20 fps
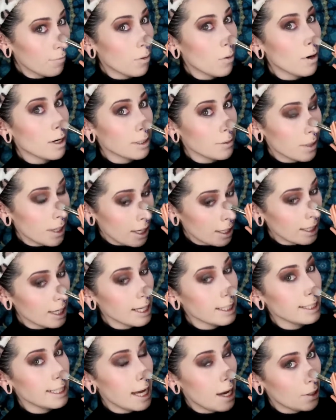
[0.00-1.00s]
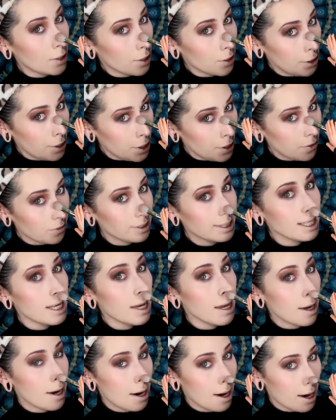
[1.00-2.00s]
of course we gotta get down our nose
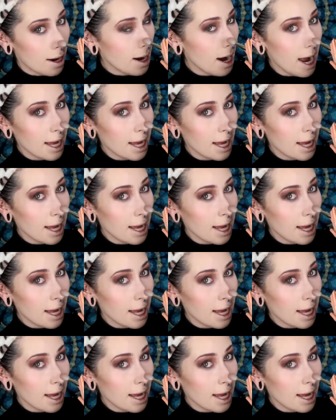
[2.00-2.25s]
here.